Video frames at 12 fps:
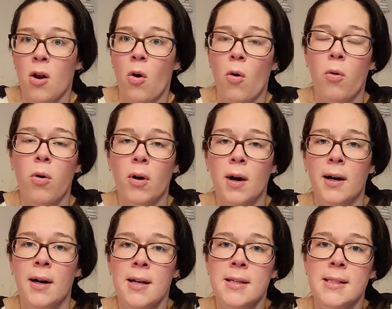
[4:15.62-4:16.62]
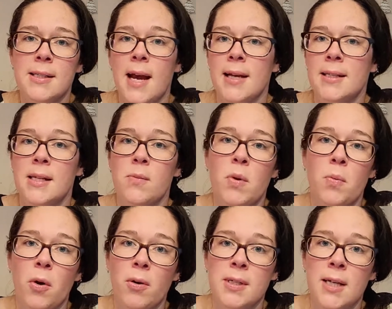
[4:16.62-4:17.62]
Or snacks can be
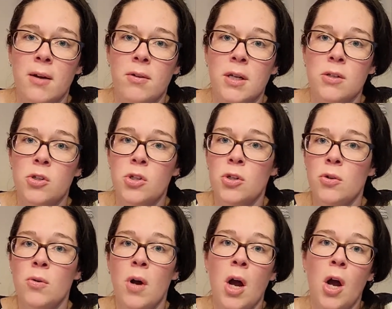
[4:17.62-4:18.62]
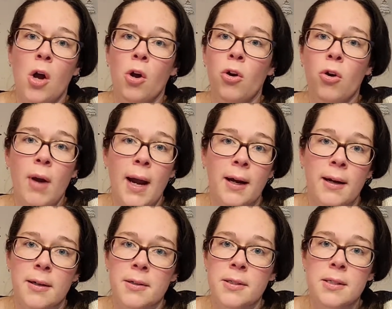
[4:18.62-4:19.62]
broken down into
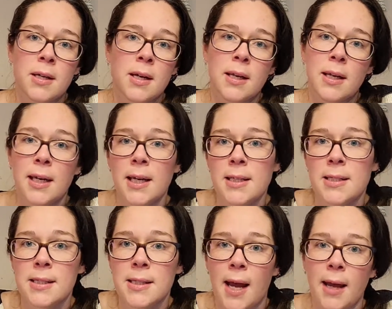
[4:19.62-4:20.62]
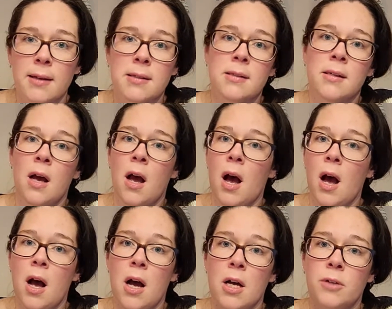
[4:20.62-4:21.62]
crackers, kids snacks,
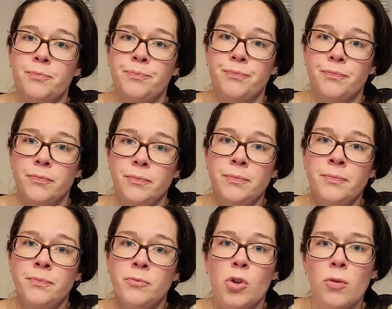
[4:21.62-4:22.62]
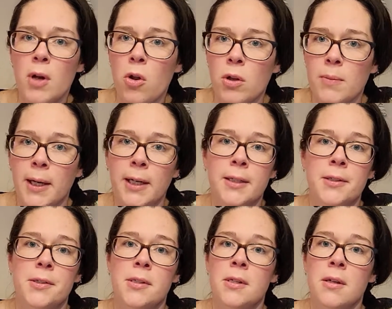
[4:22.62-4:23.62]
granola
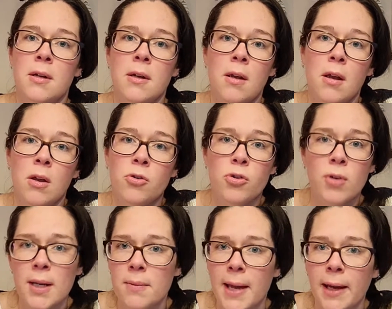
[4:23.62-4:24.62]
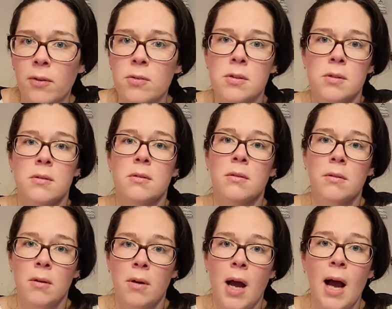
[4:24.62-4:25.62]
bars, trail mix,
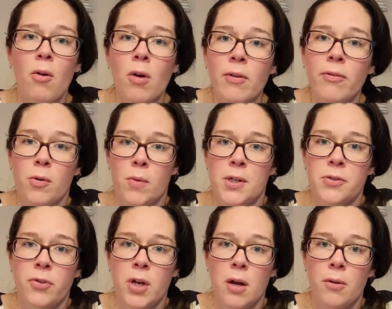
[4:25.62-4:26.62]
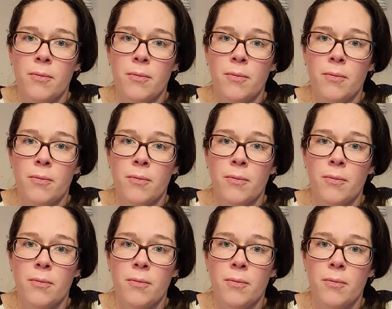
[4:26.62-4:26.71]
however works for you.